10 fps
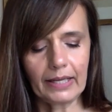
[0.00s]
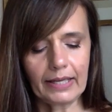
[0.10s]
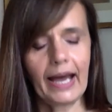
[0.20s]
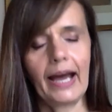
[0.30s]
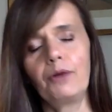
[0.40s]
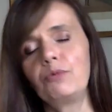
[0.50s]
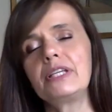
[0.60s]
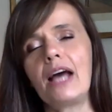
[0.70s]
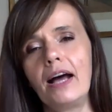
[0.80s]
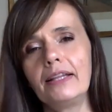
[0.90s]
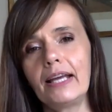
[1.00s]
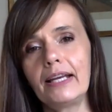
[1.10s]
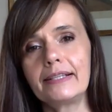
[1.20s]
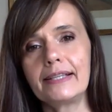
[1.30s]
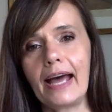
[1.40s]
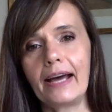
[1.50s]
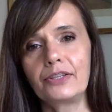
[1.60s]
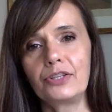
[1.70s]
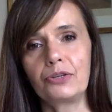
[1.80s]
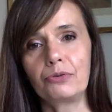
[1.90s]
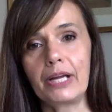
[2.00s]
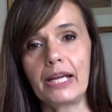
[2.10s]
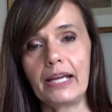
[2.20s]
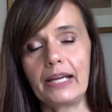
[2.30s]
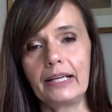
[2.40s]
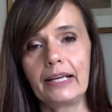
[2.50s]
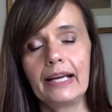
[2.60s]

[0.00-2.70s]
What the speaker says: yeah, it was on that exact degree.